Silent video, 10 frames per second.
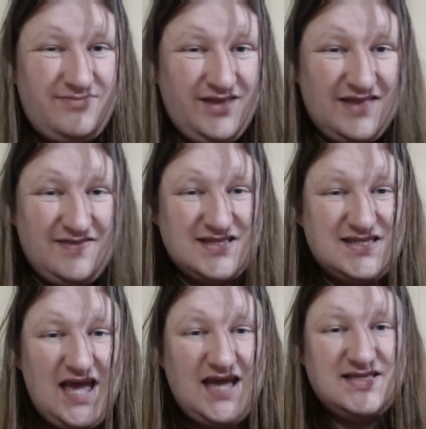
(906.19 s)
in this
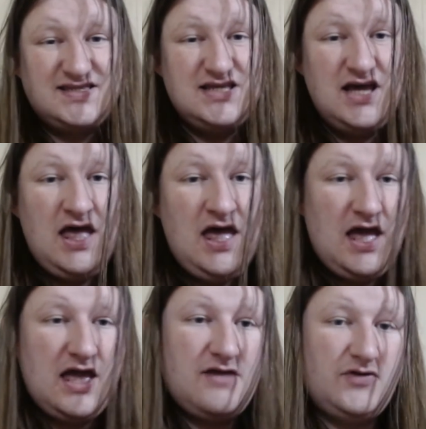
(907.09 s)
case,
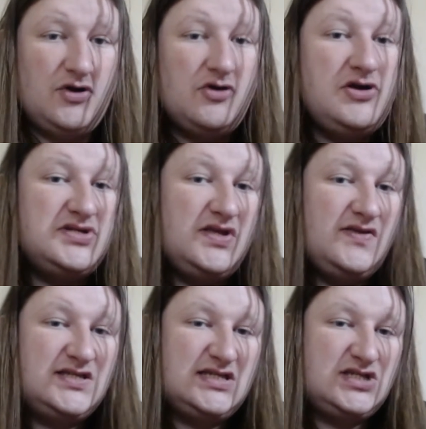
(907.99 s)
if you're using
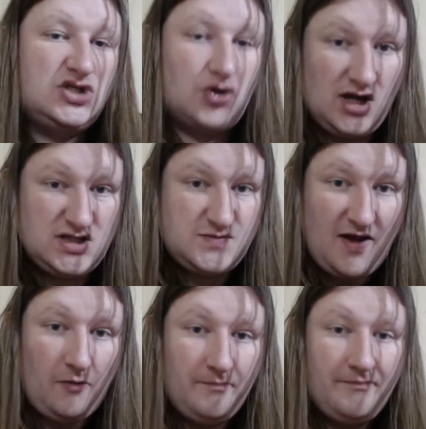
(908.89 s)
this as a draw
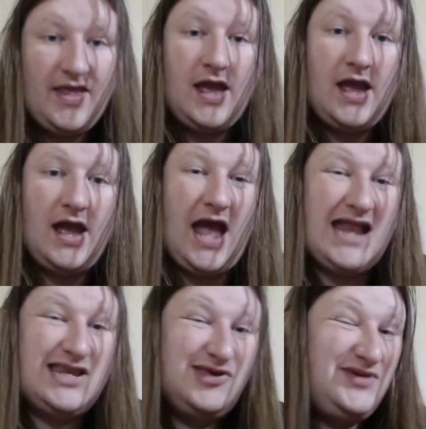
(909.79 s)
spell
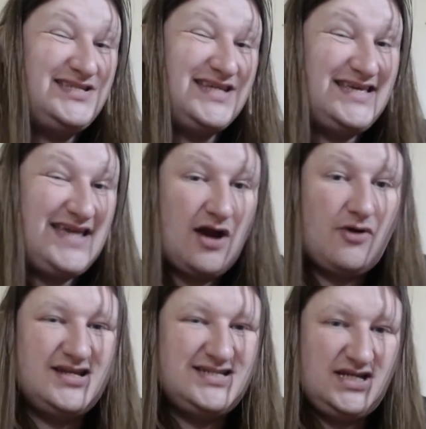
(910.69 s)
and you need to
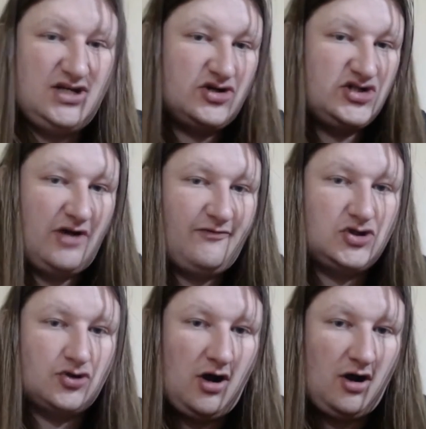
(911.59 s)
guarantee yourself a
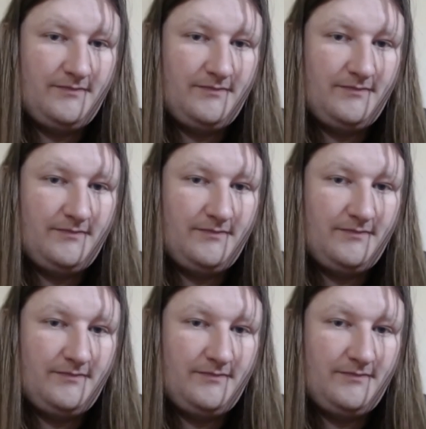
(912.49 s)
draw,